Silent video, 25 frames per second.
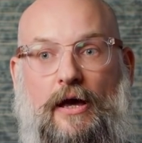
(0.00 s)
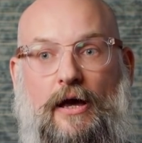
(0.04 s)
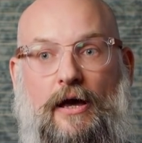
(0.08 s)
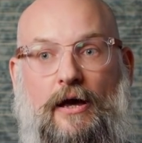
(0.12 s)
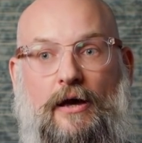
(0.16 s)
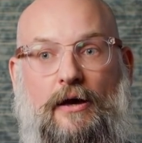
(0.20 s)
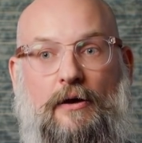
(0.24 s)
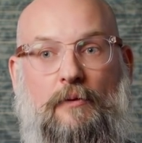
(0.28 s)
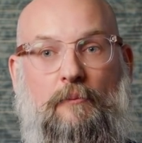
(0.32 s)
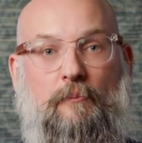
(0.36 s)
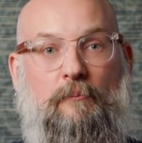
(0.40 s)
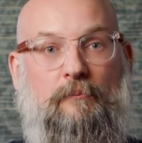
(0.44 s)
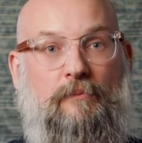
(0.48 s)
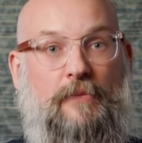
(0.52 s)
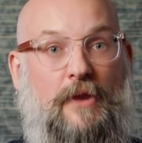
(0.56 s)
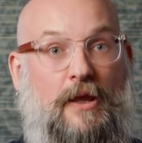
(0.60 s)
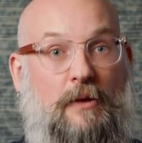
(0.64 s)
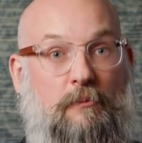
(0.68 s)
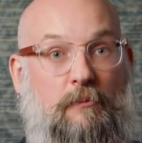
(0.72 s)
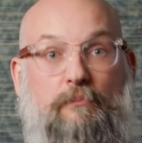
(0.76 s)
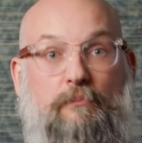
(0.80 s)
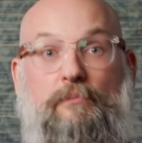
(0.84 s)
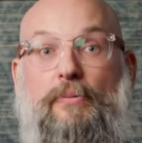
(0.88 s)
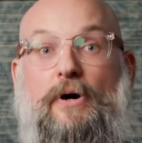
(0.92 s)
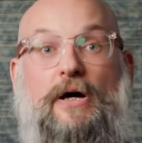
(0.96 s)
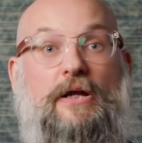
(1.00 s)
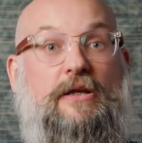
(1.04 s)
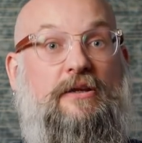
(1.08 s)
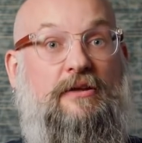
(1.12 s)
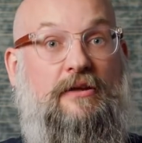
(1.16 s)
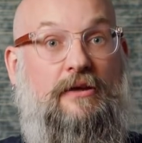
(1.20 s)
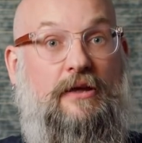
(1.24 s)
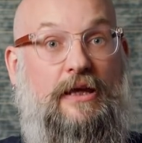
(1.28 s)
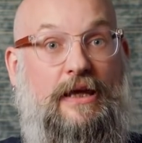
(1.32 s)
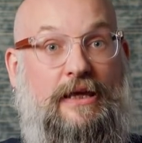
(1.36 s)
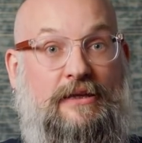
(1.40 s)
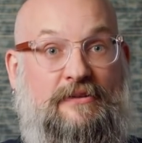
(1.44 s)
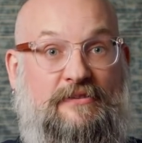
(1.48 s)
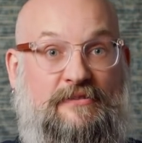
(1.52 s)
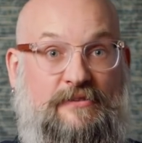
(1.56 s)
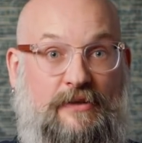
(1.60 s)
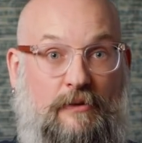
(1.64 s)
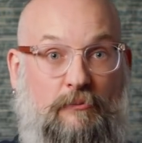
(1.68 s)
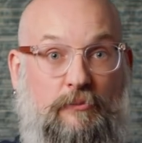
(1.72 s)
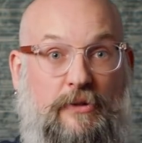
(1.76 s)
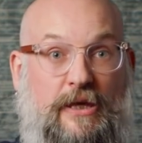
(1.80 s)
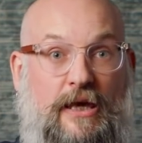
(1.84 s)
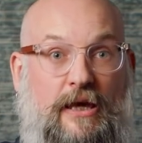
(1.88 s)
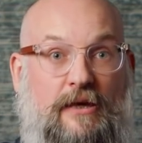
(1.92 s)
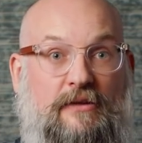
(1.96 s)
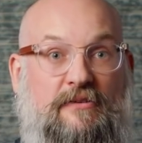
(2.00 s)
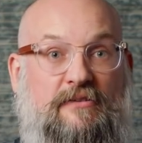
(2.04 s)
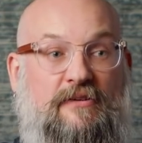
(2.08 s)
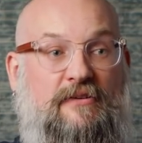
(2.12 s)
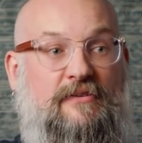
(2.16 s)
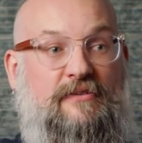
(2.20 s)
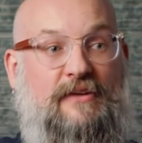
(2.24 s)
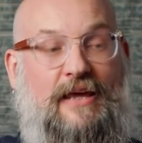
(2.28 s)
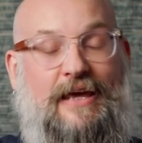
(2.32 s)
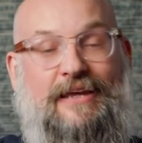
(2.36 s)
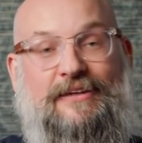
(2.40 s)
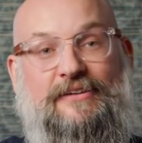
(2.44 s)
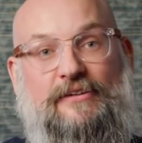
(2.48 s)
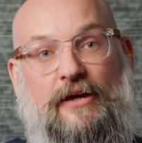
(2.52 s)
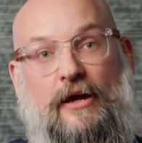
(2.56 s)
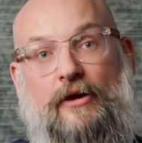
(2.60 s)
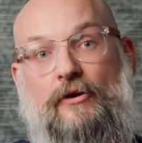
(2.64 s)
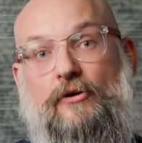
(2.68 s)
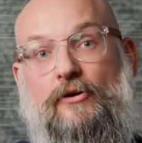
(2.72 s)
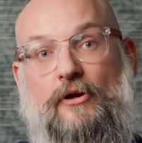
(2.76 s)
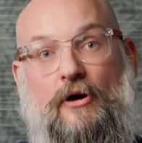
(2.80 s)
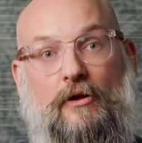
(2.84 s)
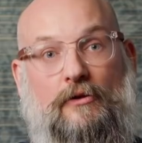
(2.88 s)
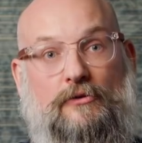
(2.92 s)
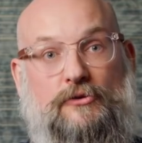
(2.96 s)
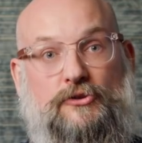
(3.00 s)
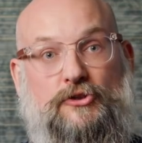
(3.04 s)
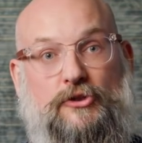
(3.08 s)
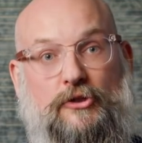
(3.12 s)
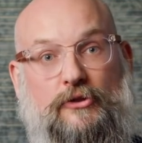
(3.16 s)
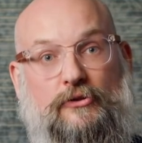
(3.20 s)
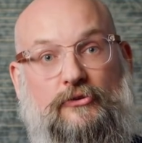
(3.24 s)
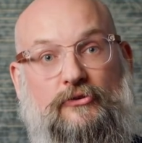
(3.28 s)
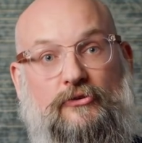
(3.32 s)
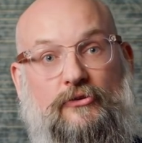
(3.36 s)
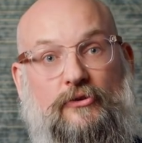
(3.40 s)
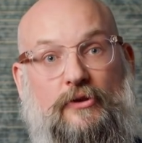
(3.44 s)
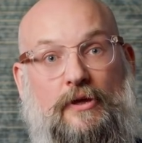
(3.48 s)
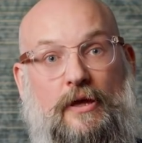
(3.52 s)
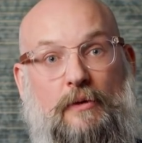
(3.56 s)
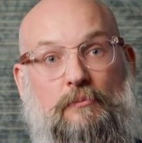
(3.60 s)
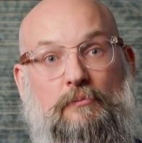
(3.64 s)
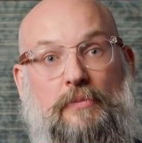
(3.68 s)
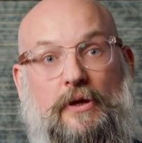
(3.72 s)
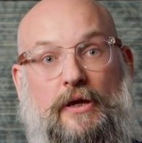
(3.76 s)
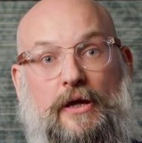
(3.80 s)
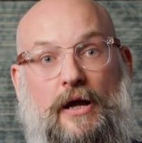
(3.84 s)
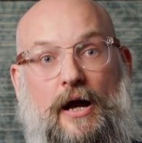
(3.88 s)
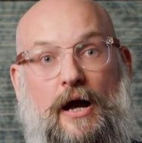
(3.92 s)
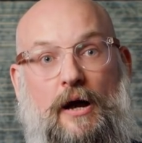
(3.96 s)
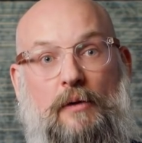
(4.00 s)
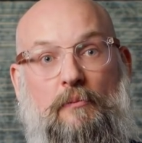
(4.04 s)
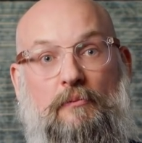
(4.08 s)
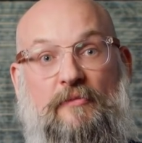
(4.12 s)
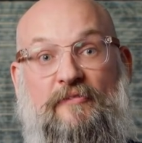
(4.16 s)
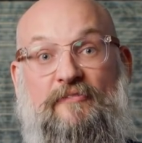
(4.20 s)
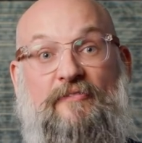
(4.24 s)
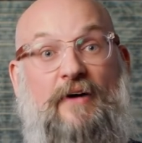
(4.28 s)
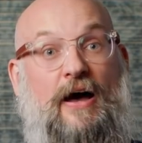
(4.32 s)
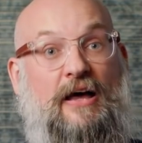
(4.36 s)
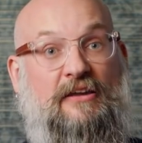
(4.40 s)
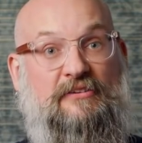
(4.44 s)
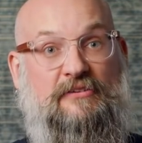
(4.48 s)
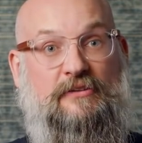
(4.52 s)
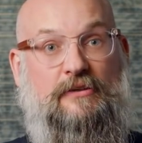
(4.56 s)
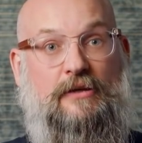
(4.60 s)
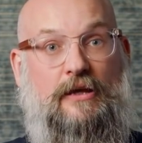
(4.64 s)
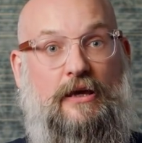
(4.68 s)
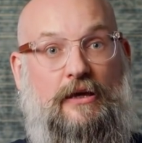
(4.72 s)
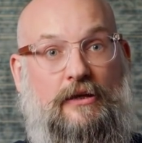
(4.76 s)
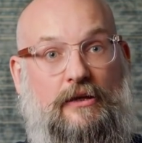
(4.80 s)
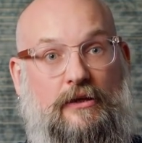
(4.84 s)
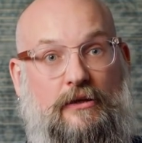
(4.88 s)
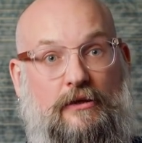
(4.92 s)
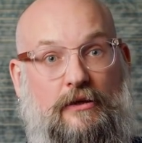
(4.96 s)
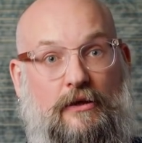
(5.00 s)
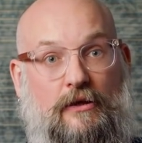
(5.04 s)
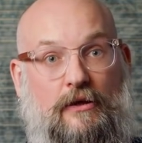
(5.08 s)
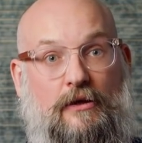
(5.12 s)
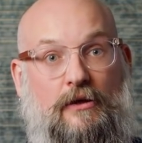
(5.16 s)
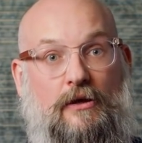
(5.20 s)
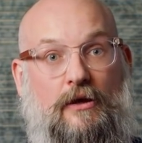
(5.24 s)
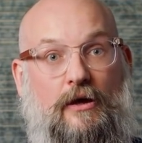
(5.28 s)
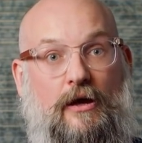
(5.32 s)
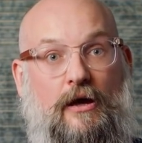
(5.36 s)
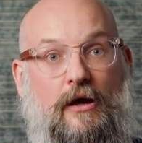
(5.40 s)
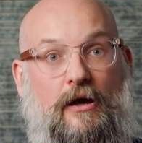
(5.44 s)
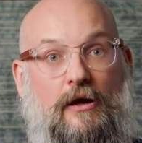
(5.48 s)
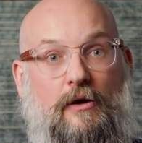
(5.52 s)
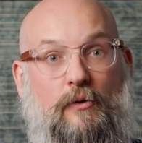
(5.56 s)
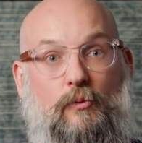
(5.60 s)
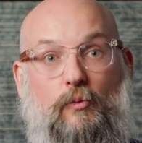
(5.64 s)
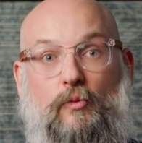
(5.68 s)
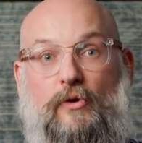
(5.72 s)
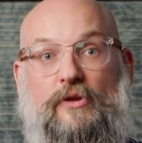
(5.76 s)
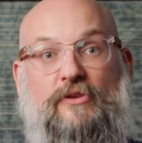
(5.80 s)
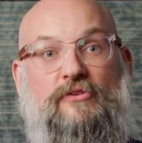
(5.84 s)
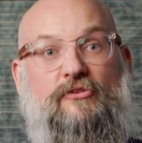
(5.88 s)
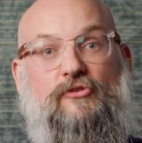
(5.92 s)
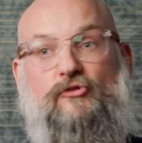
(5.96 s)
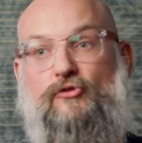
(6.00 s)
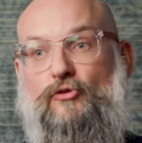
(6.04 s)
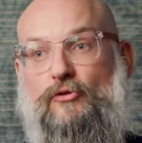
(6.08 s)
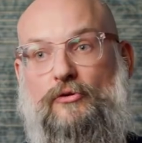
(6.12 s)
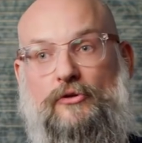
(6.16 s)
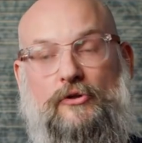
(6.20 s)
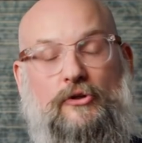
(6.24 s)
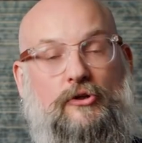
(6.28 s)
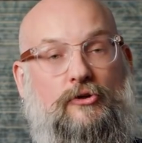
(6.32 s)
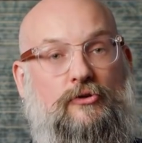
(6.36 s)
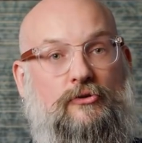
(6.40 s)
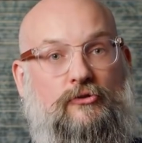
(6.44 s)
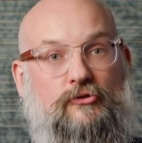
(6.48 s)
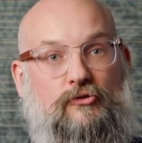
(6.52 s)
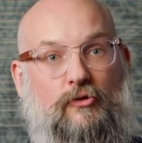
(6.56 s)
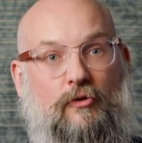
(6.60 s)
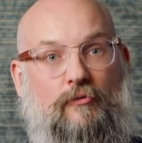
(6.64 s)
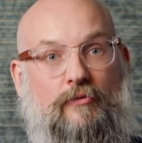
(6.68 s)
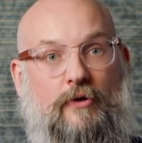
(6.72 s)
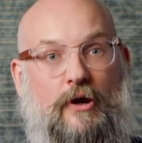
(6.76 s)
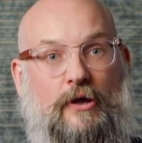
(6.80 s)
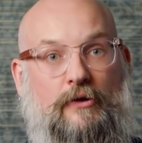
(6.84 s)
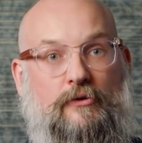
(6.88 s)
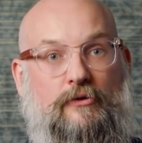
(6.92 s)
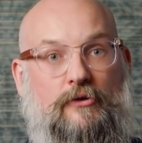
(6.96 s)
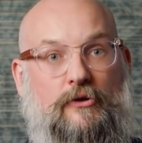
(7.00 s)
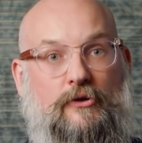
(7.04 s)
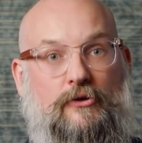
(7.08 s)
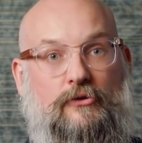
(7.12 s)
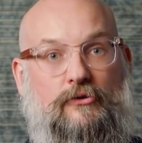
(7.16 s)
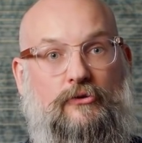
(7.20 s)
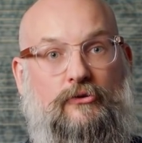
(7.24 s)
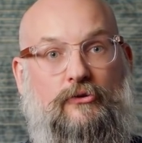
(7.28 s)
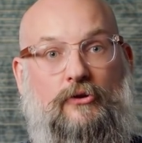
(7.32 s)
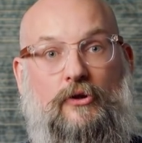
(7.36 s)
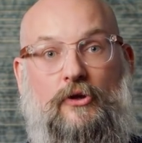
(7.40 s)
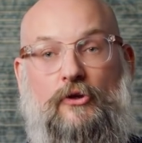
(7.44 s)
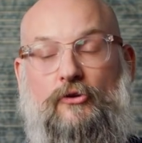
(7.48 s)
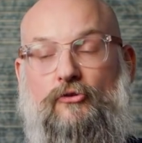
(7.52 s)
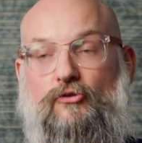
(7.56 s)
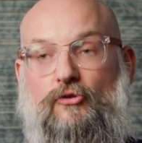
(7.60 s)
Um, but in some cases, entire cultures can become fascinated uh, with certain goods over other goods.